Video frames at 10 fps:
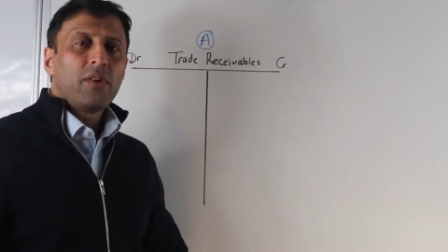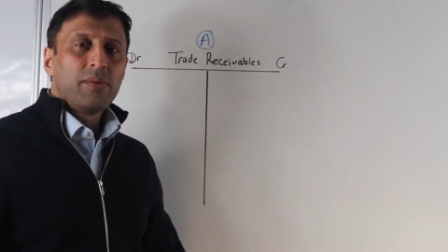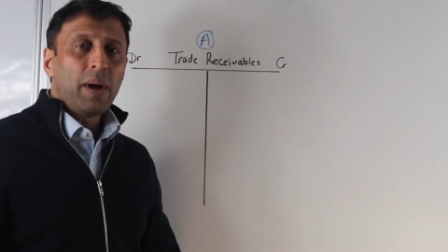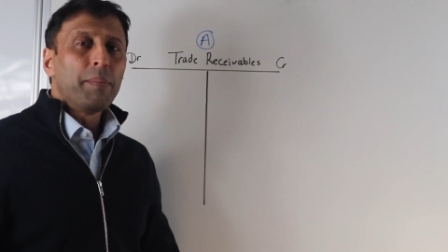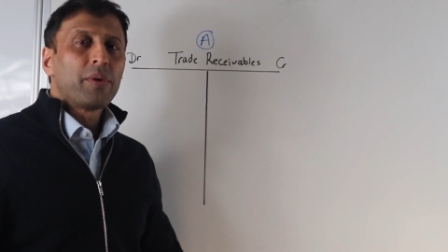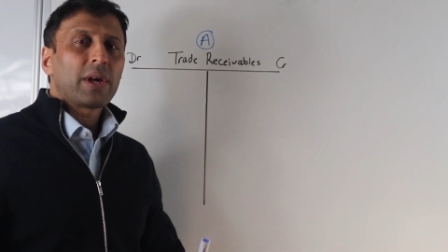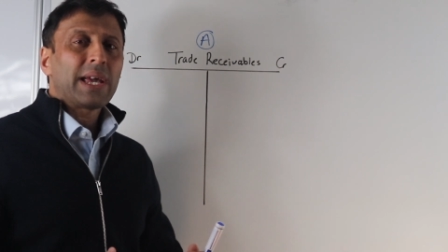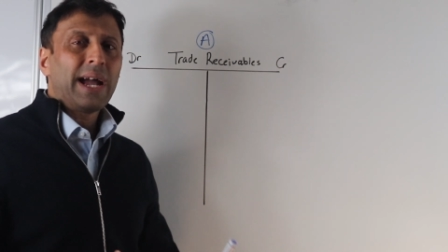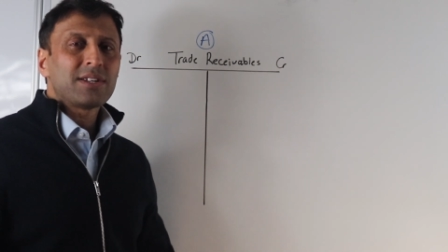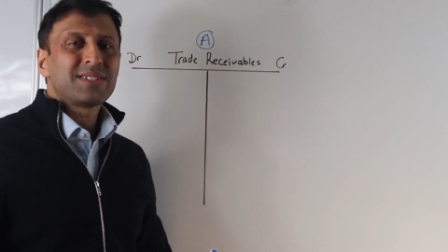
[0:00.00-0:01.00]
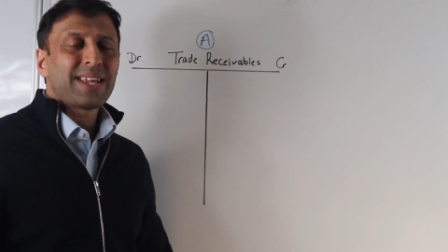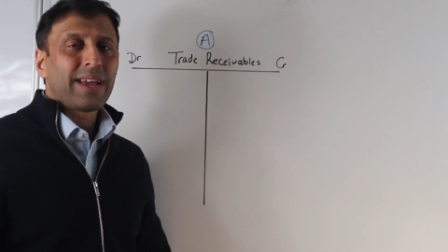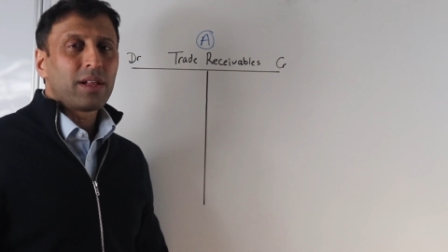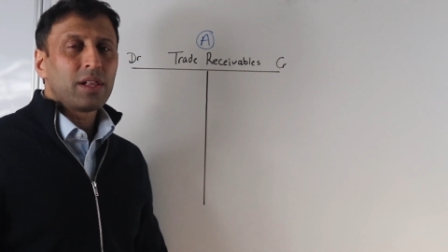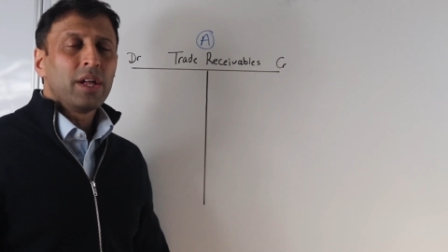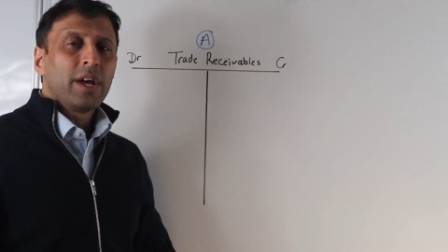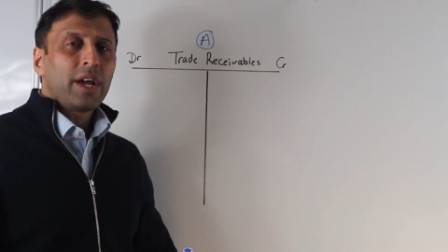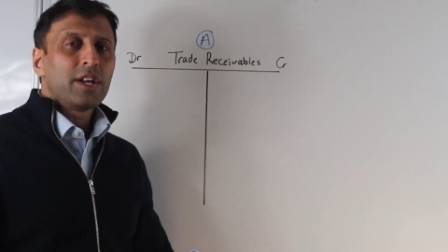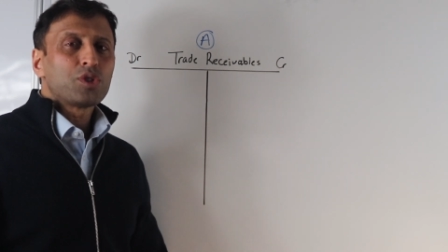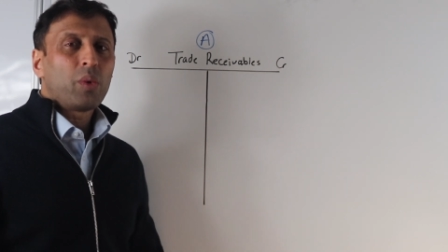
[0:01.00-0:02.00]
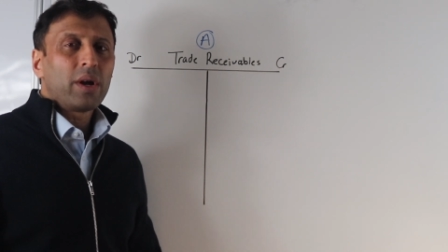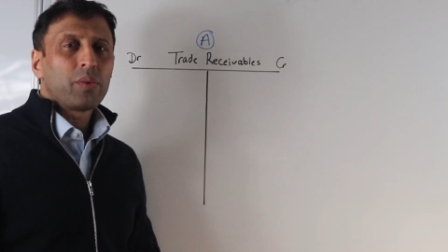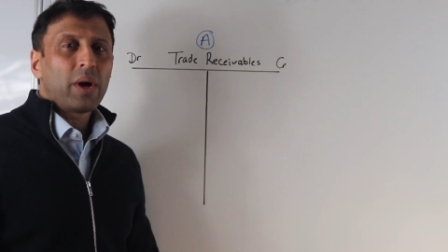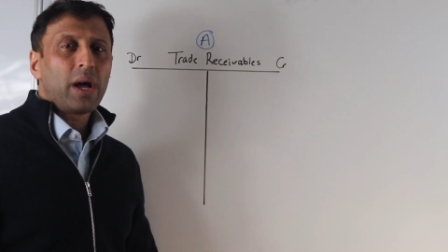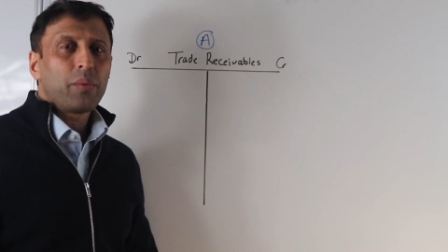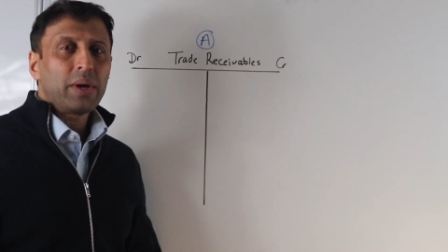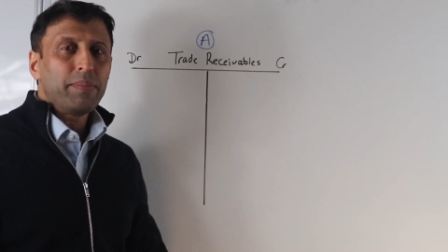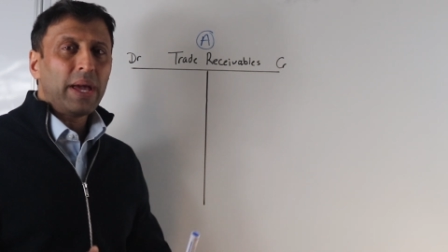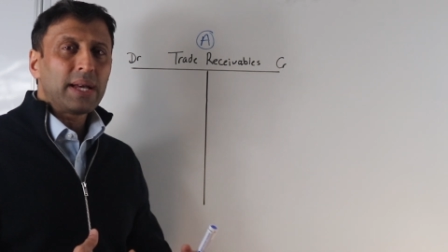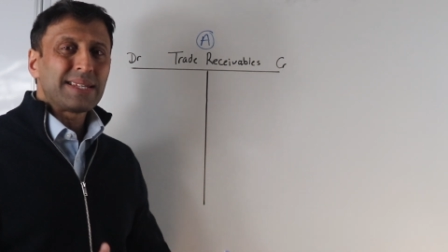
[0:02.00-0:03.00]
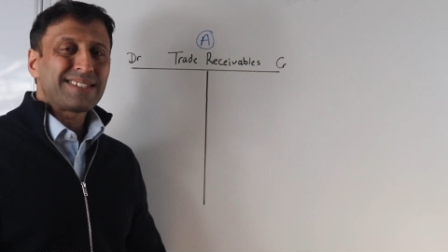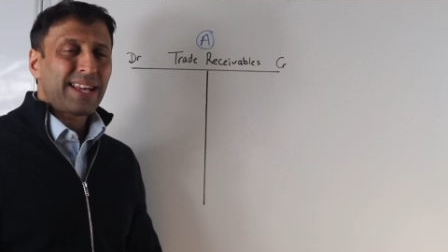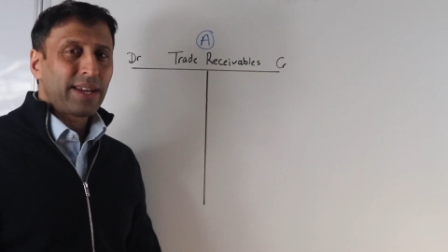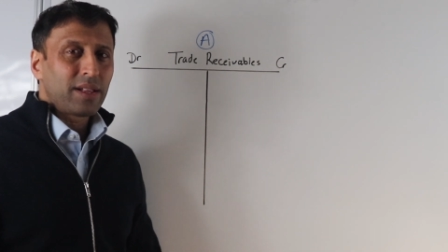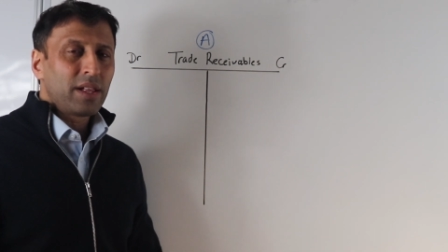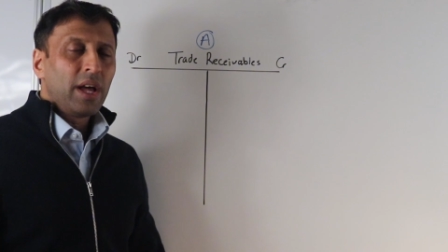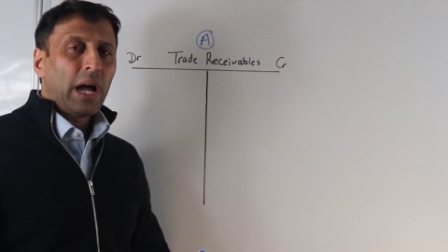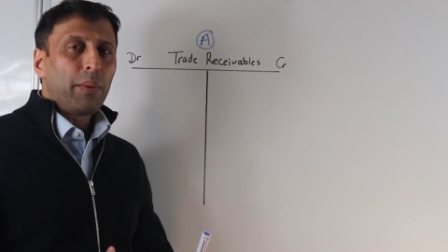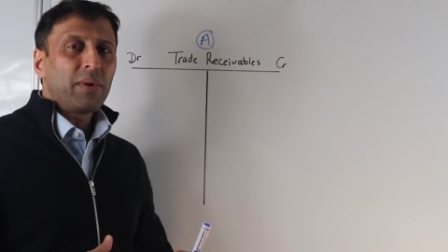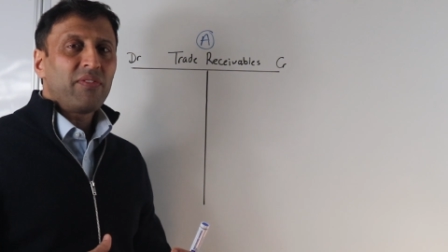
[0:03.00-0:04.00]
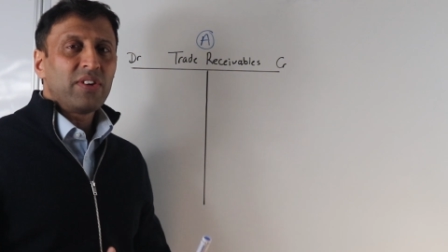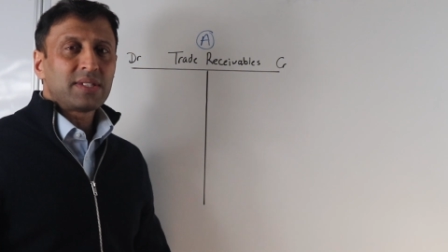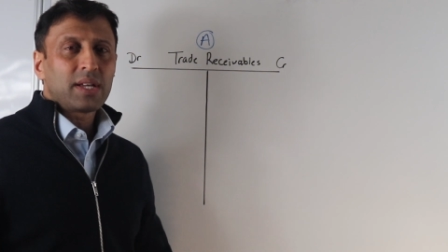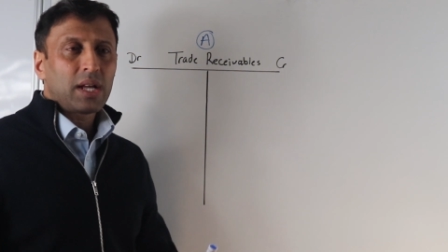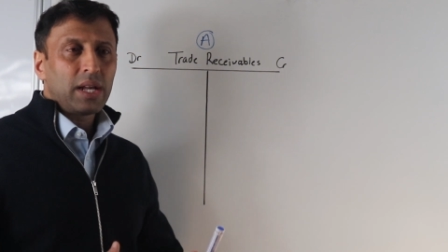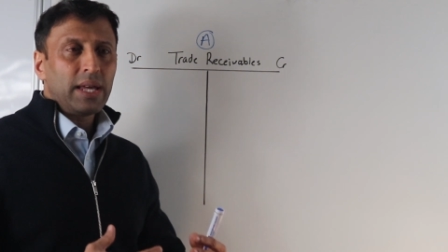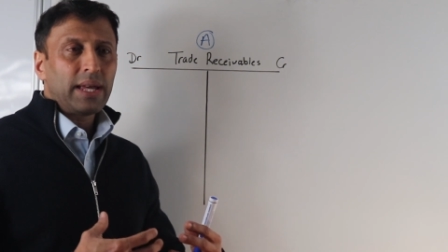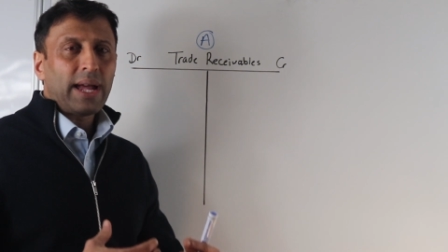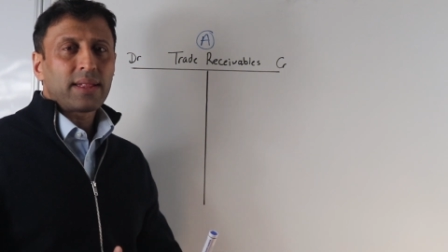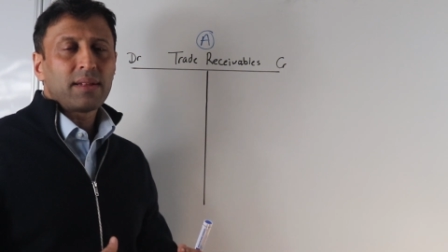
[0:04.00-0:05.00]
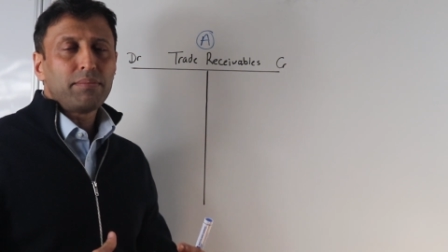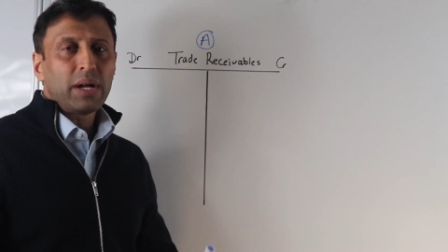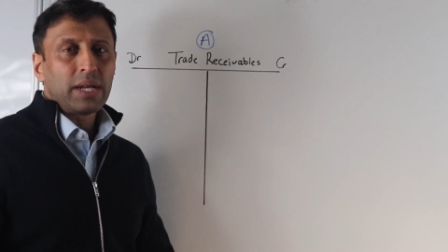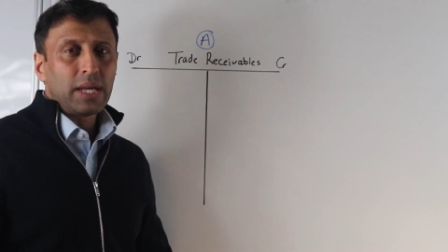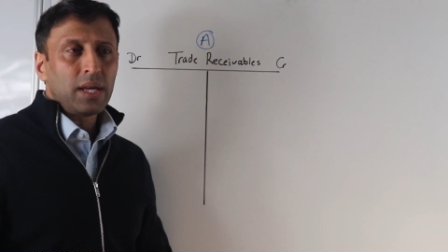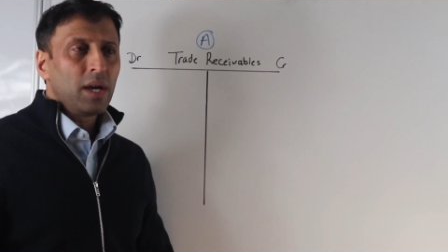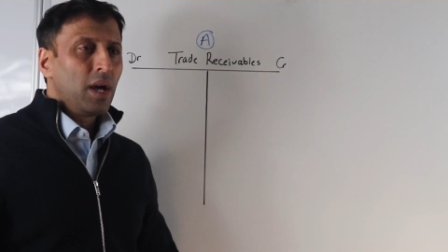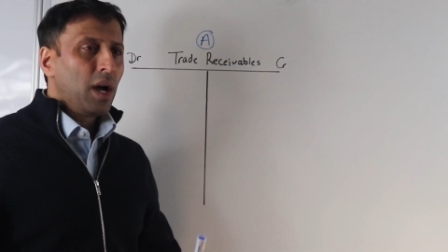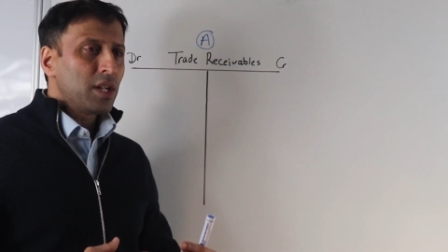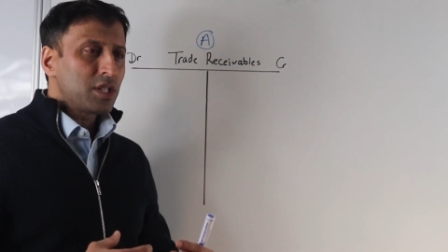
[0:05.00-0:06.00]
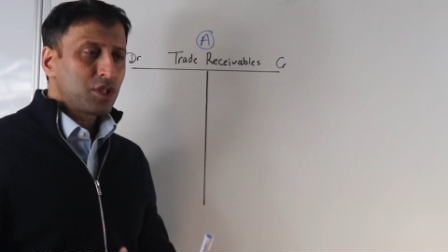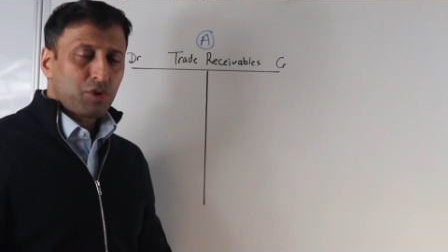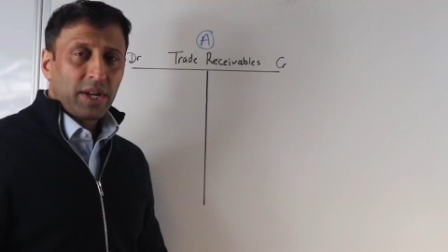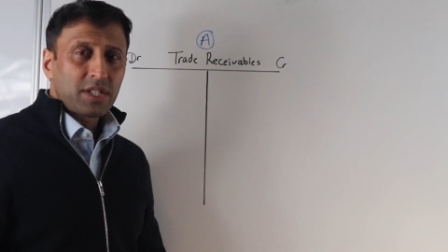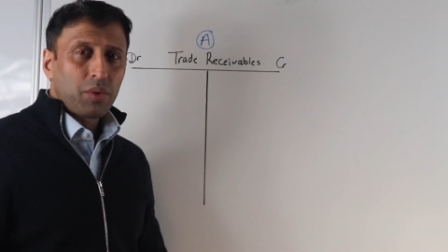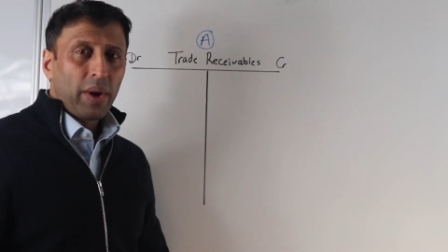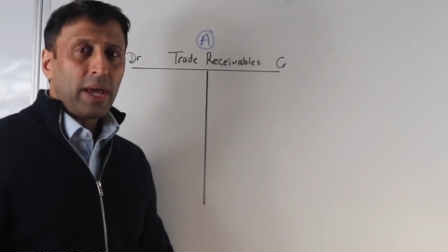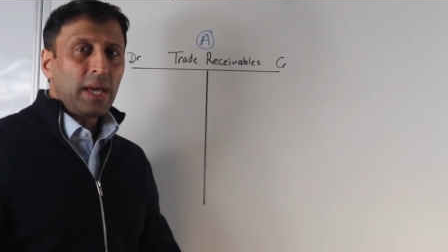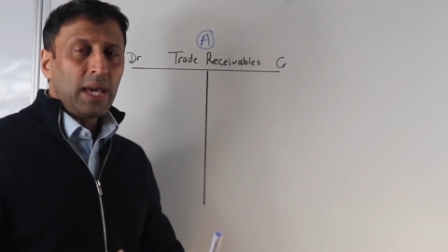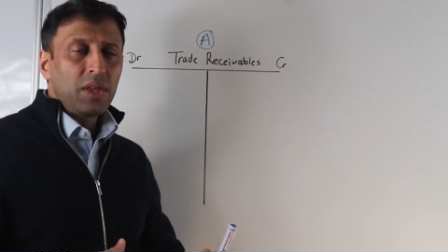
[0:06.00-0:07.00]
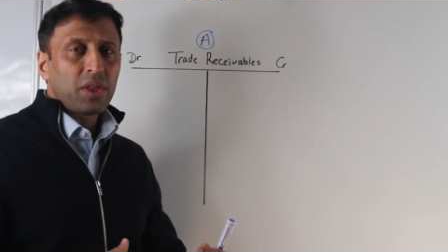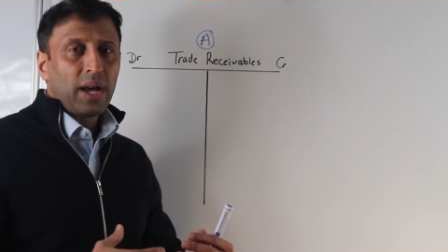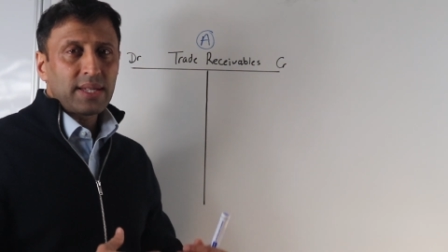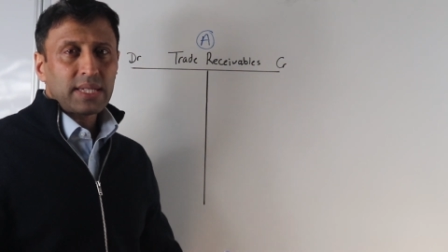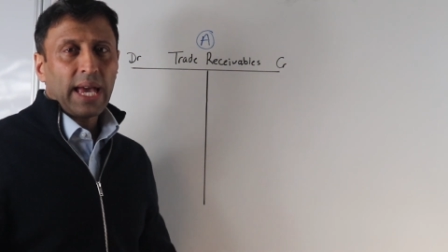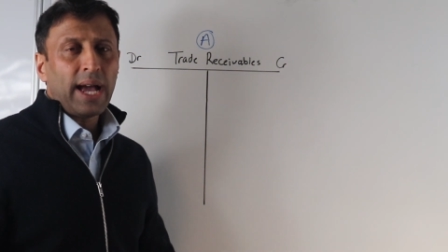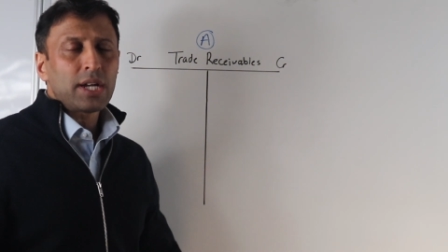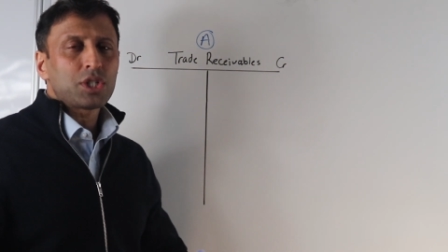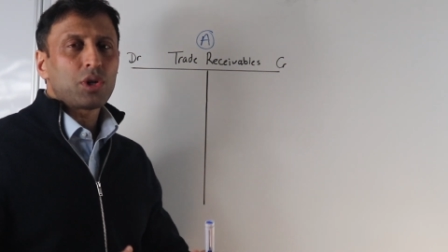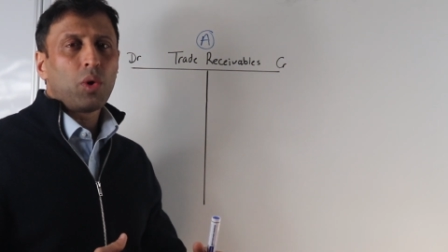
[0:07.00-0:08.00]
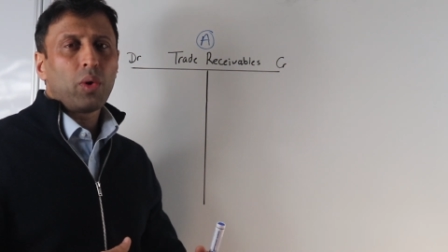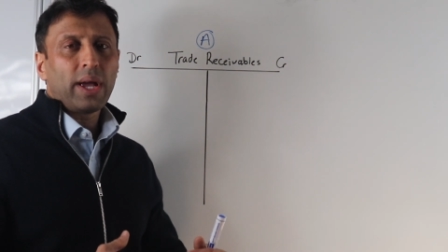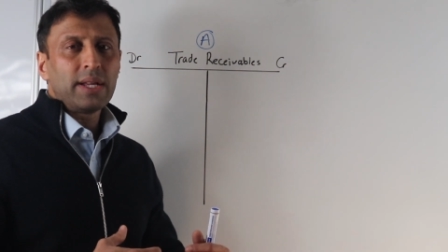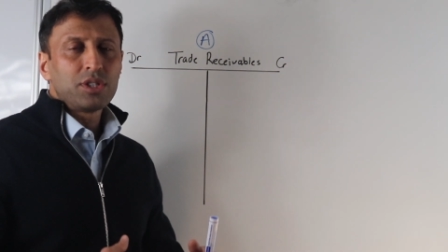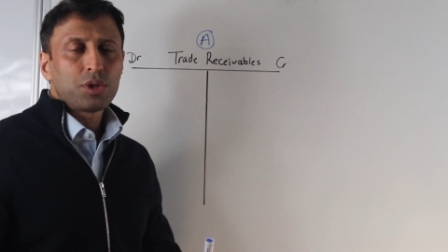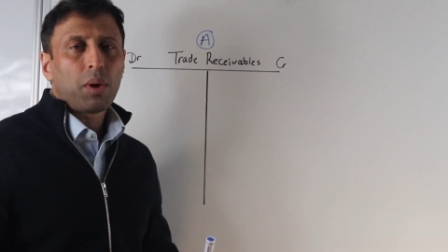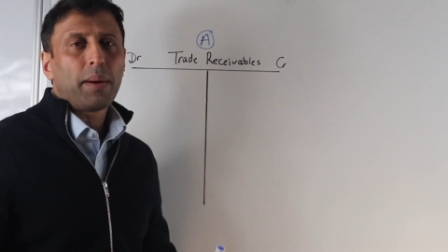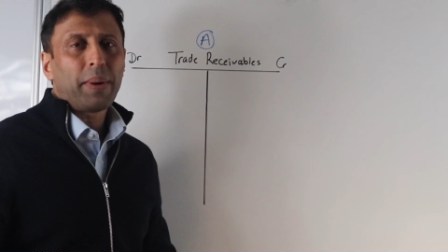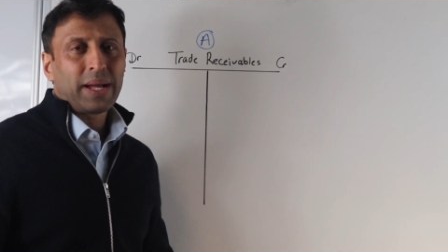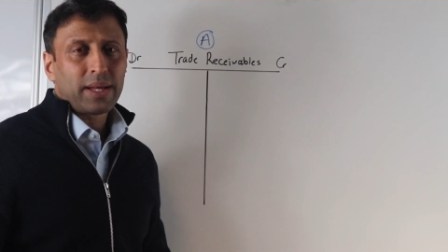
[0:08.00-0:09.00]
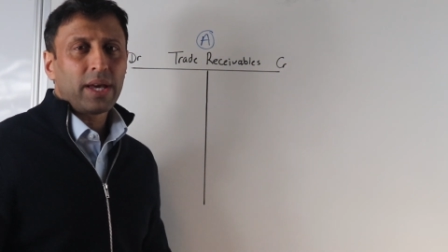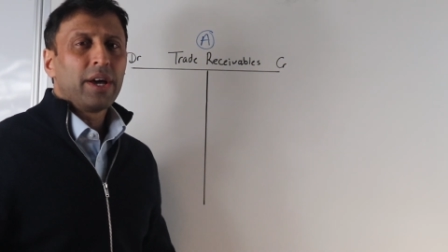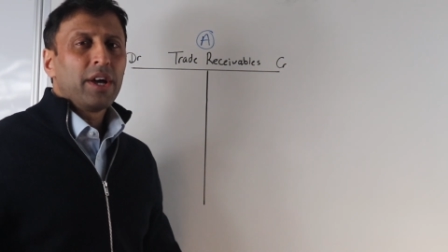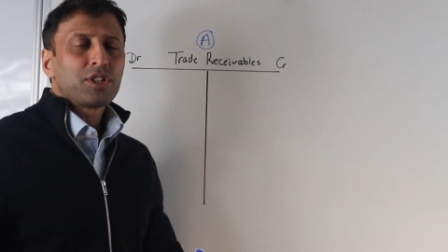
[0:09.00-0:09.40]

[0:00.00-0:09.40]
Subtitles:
remember a cash sale is one where we make a sale and we physically get the money straight away, either as cash or into our bank.